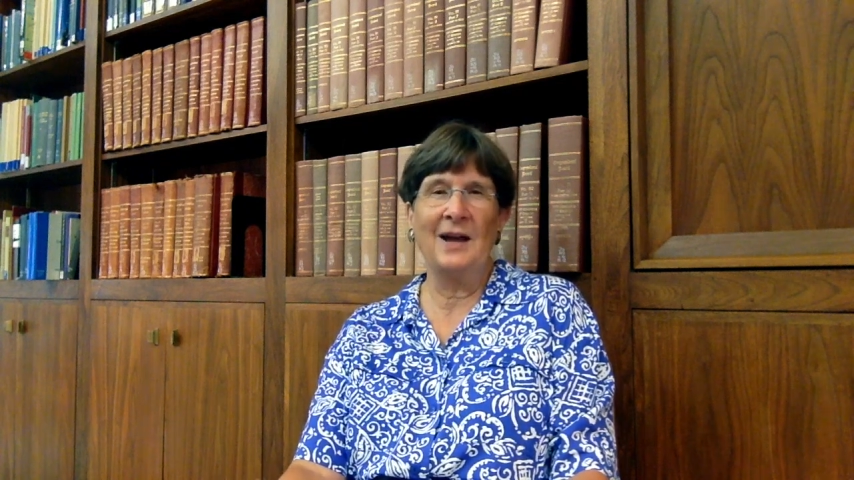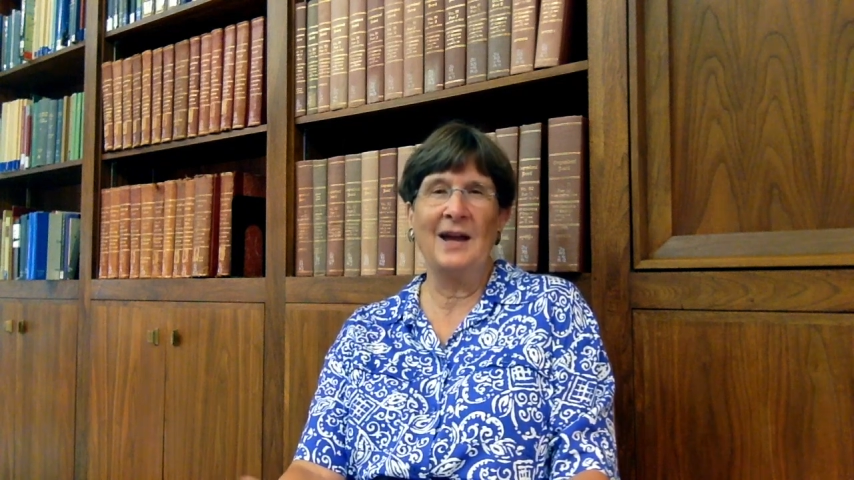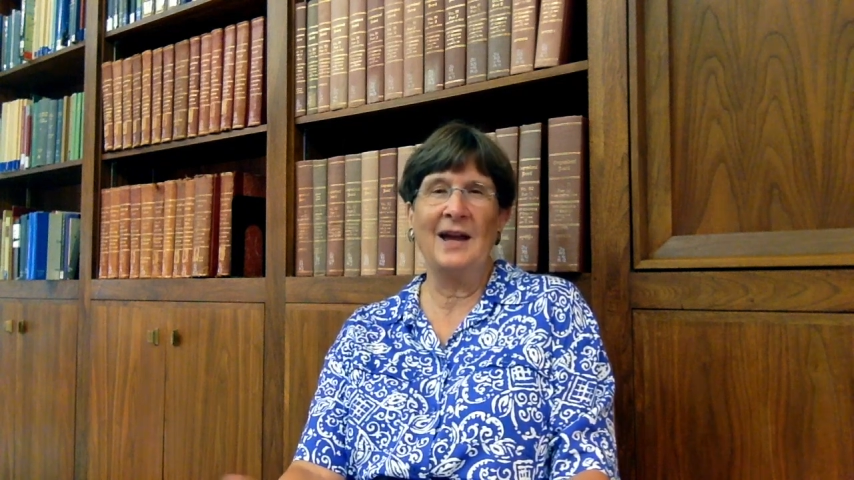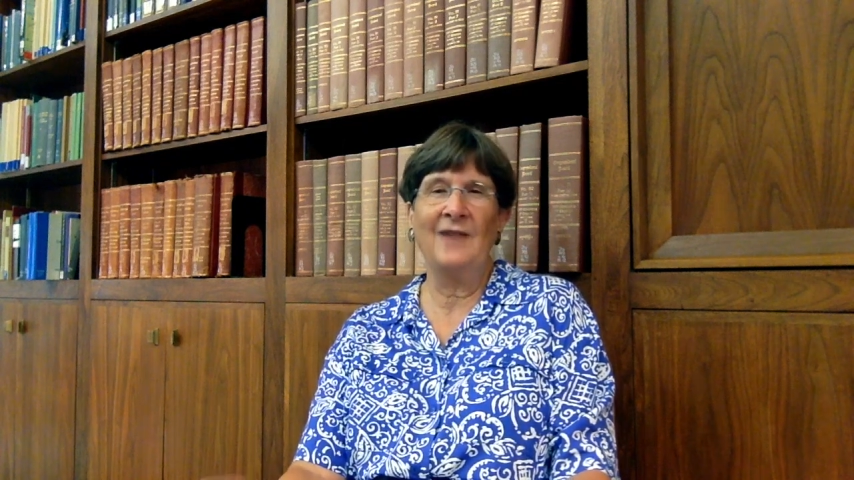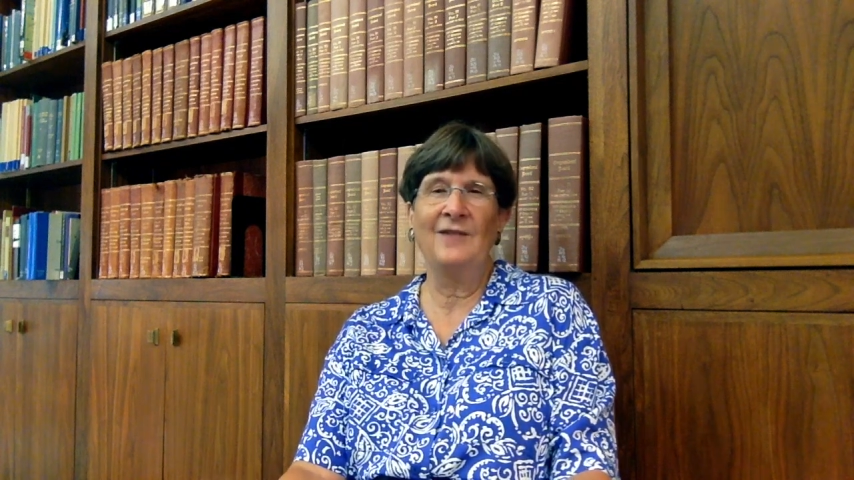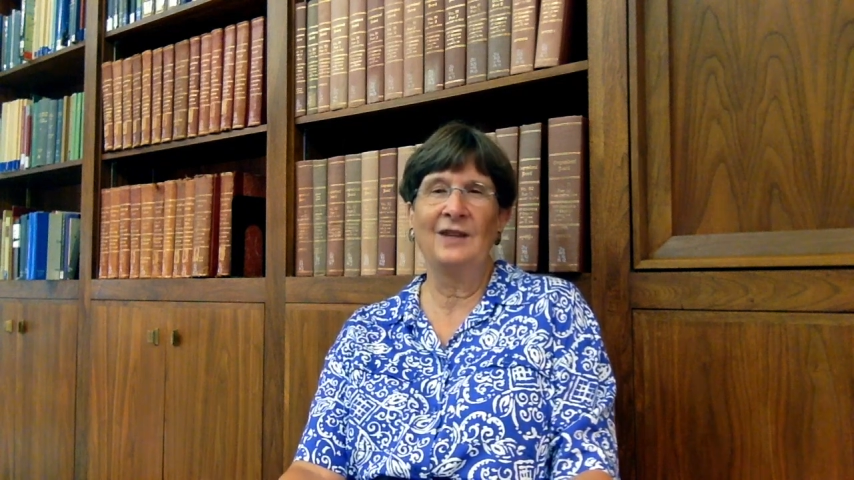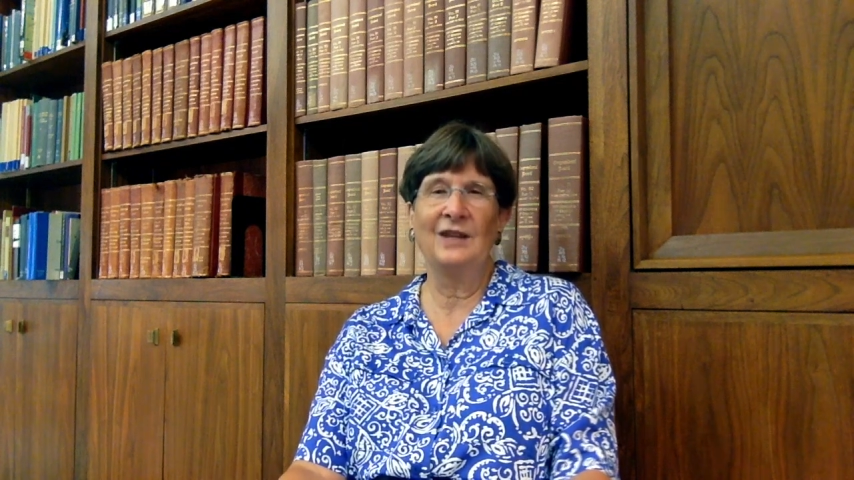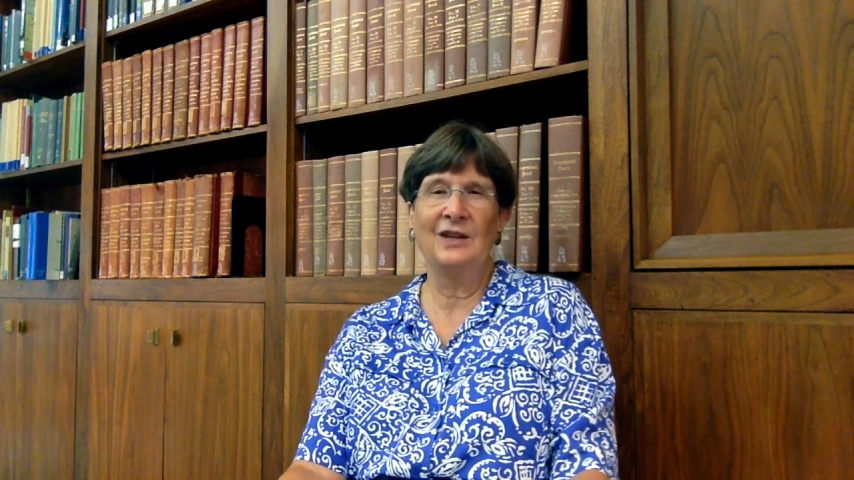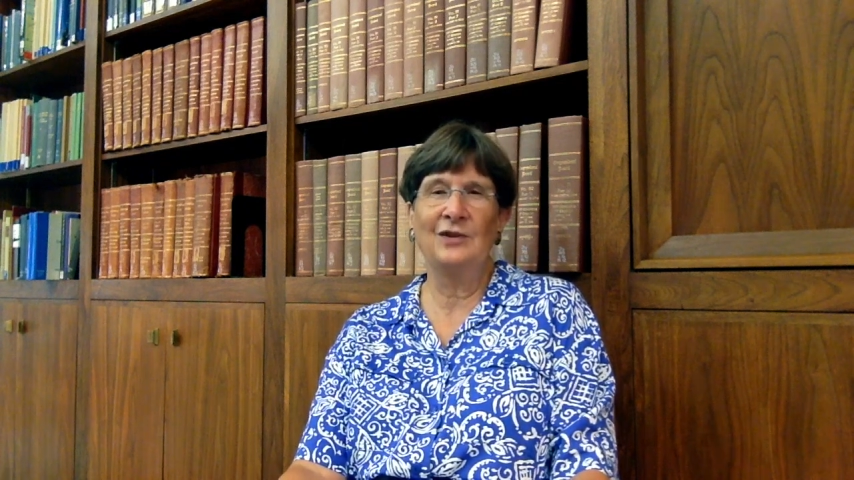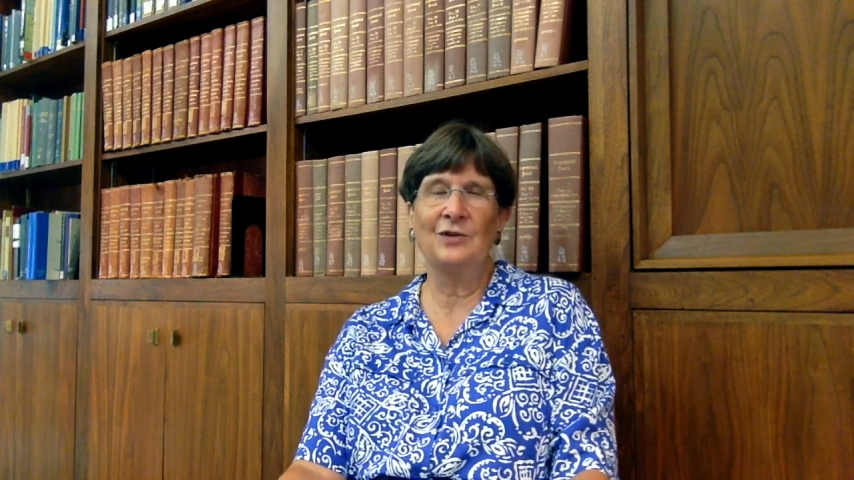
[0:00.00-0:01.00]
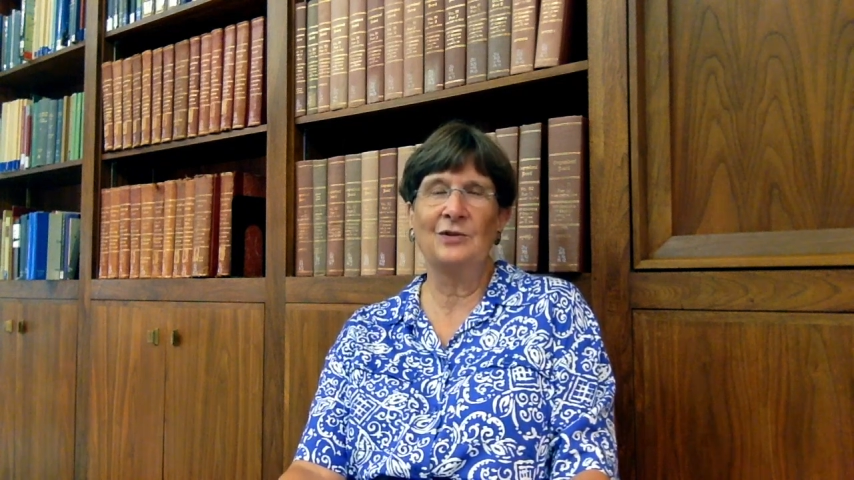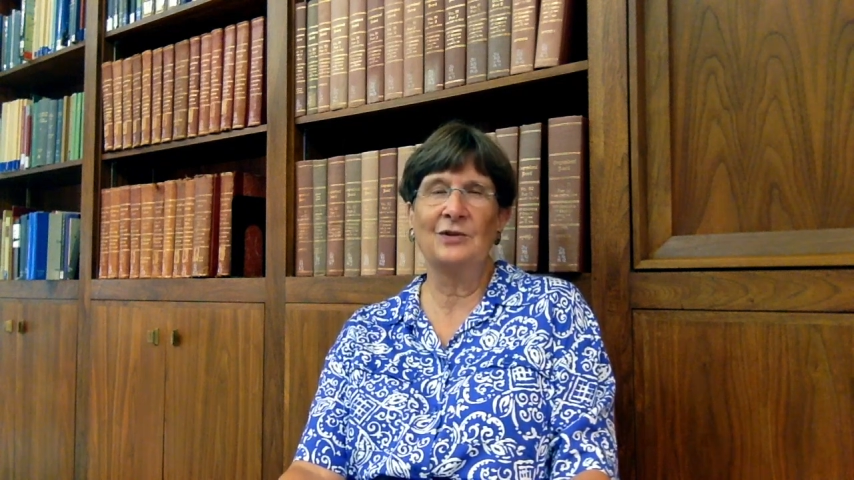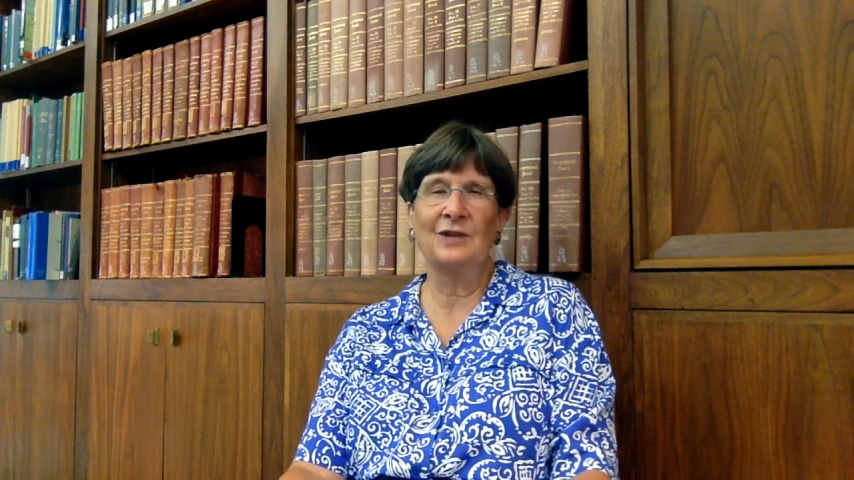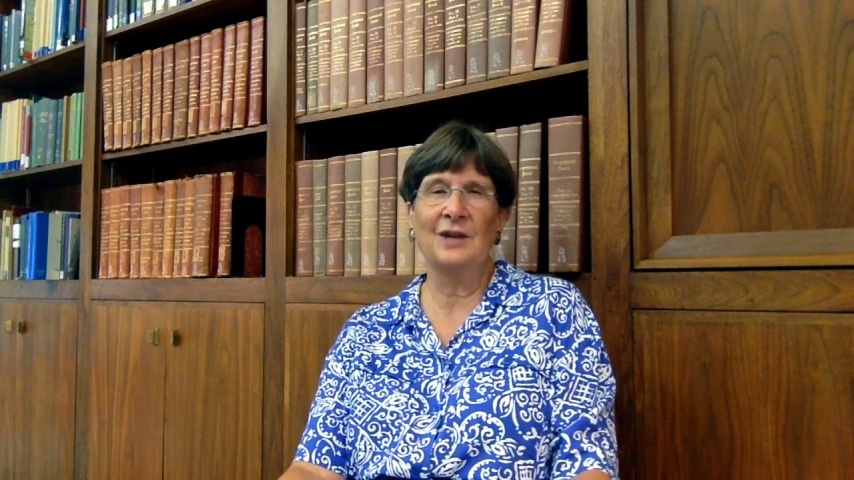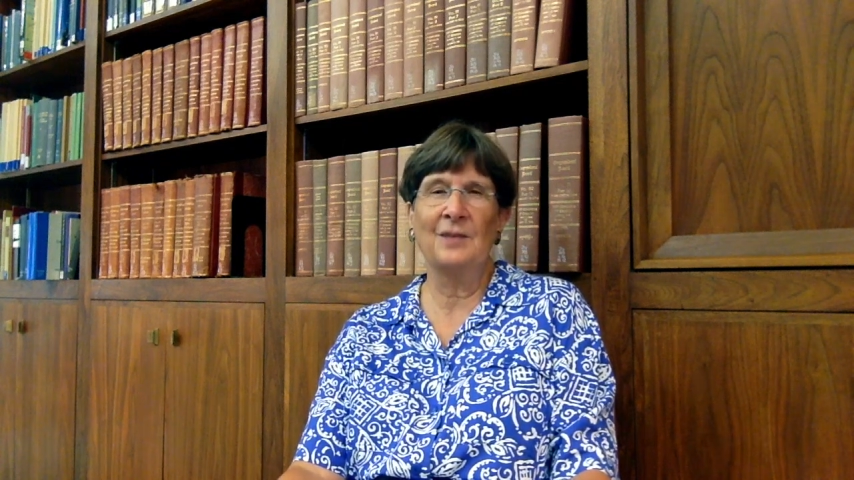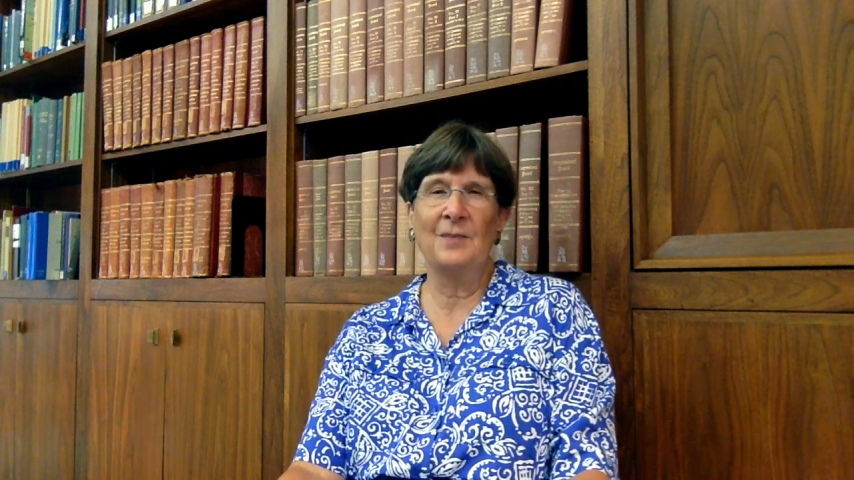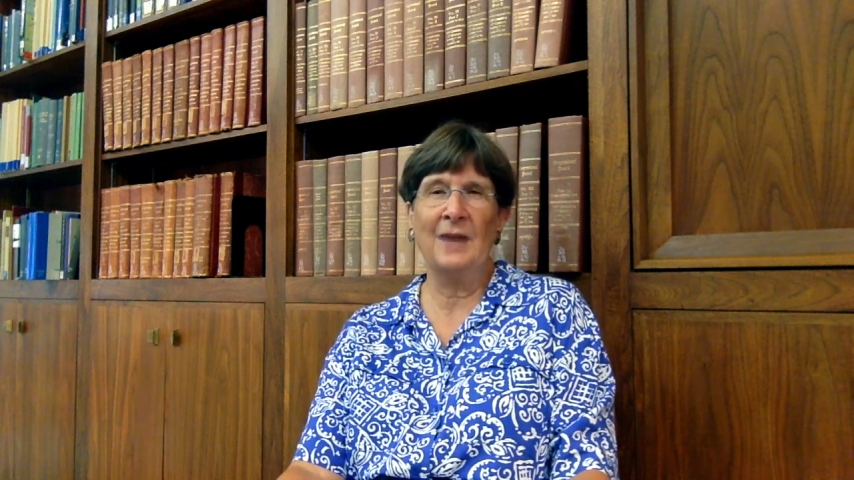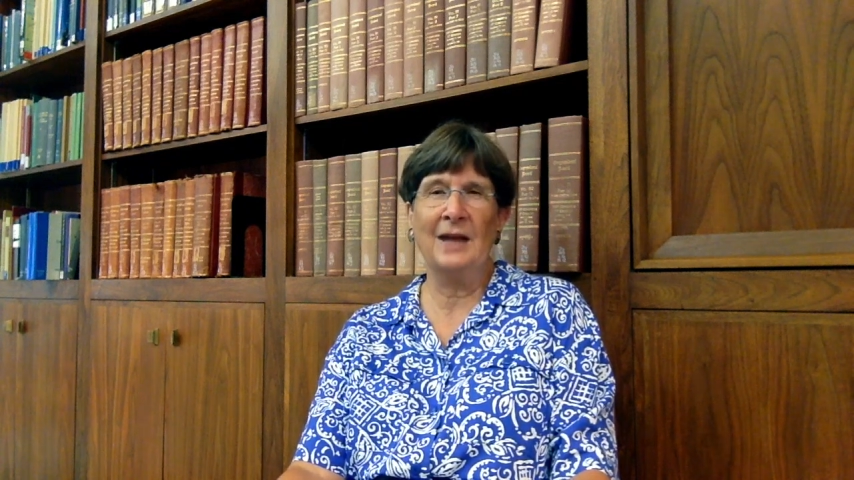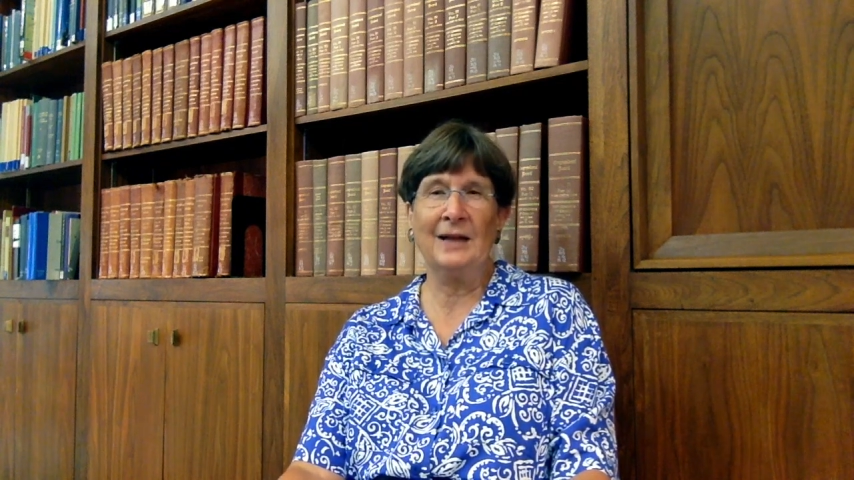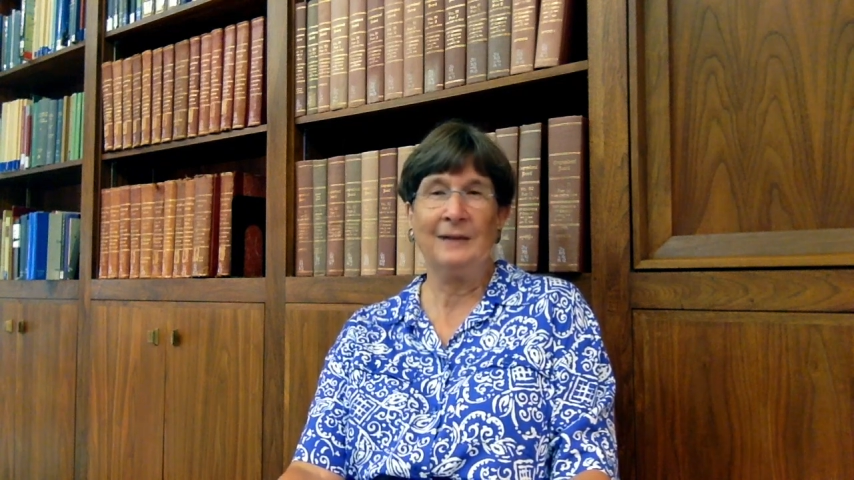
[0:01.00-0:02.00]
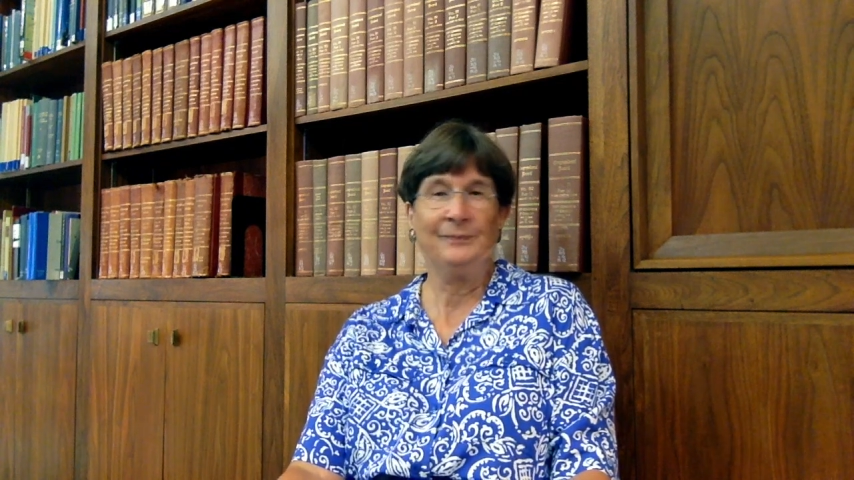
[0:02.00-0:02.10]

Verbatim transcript: I have the leisure to come back